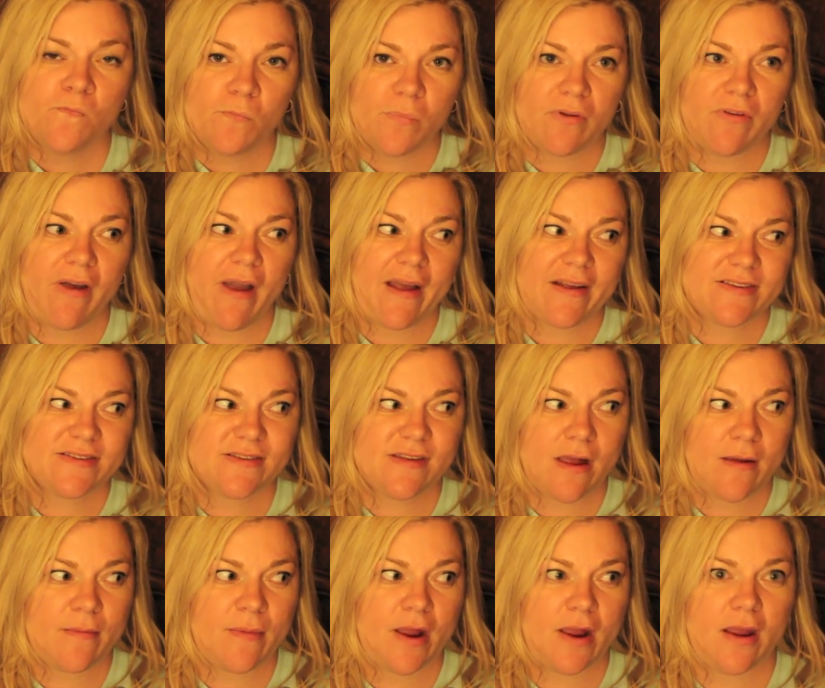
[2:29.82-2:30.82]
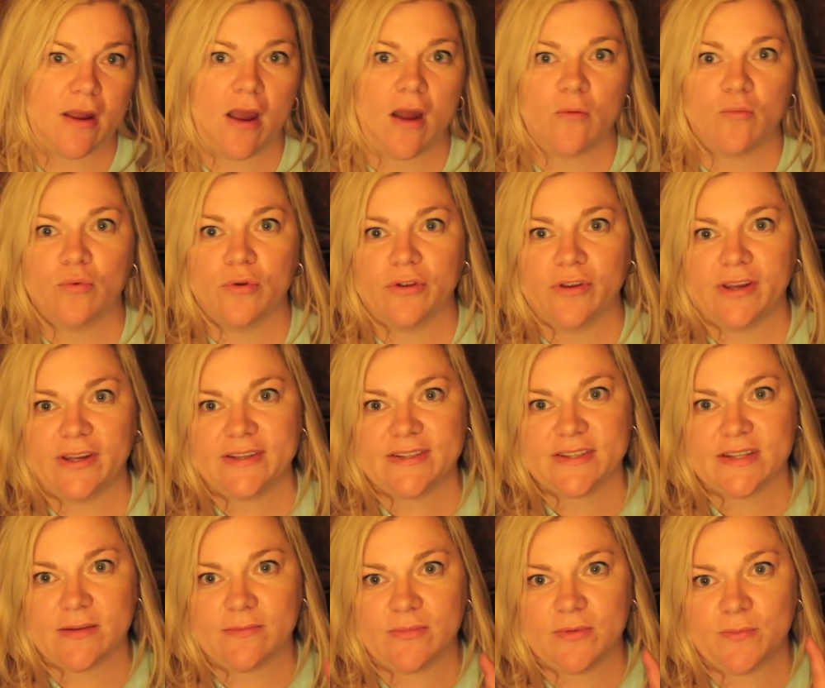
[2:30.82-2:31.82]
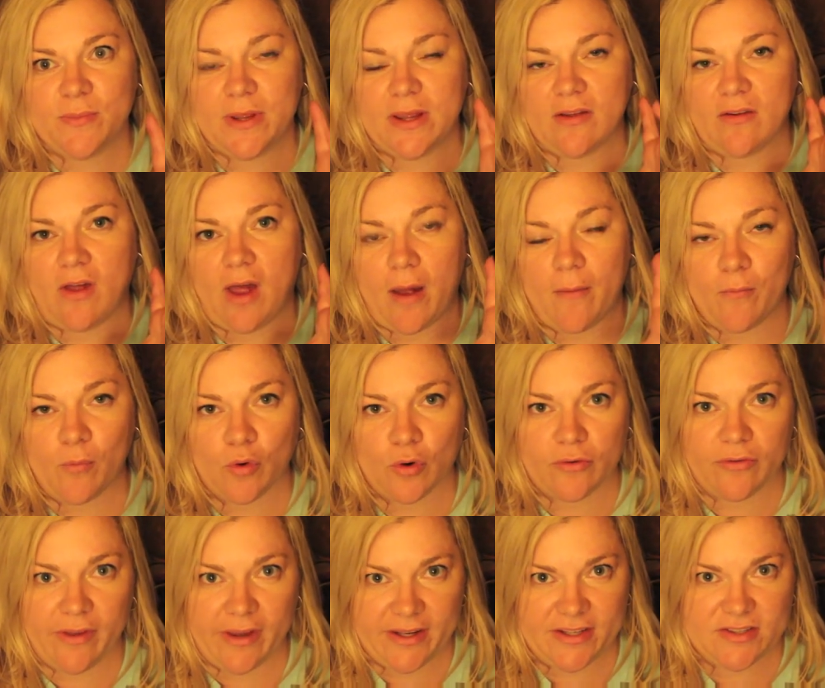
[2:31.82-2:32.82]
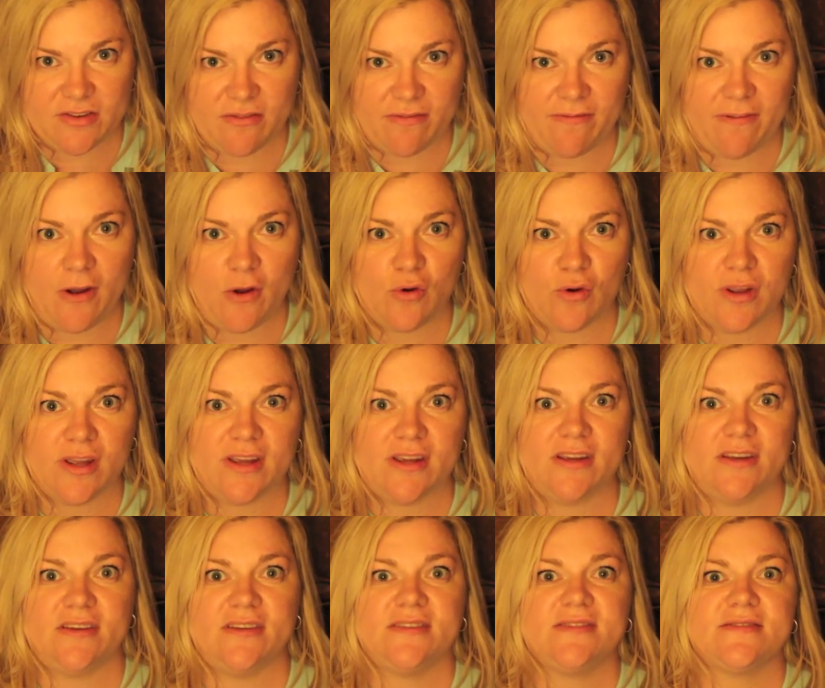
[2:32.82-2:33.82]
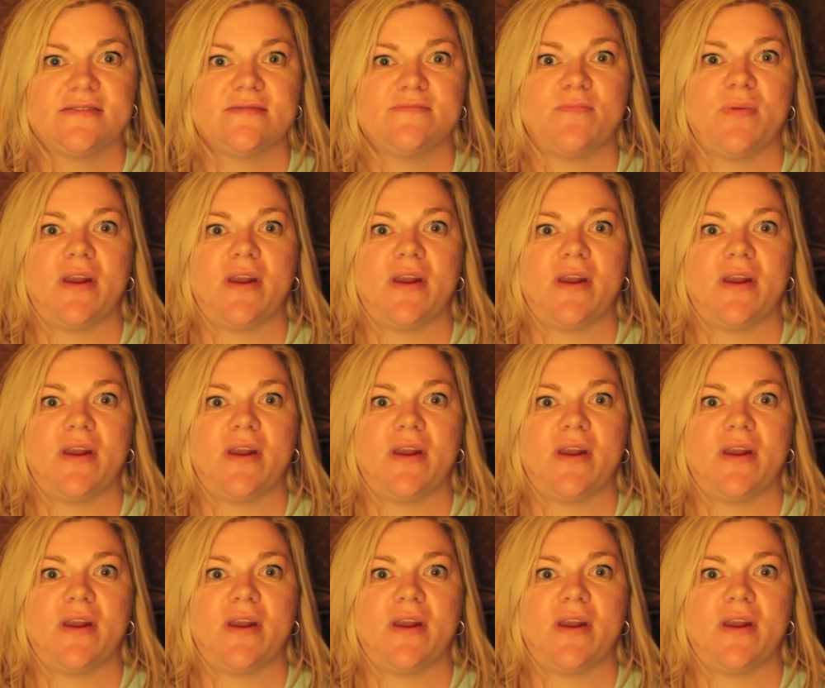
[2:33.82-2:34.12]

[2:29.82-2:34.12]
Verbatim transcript: But last time I really seemed to be a lot more laser focused,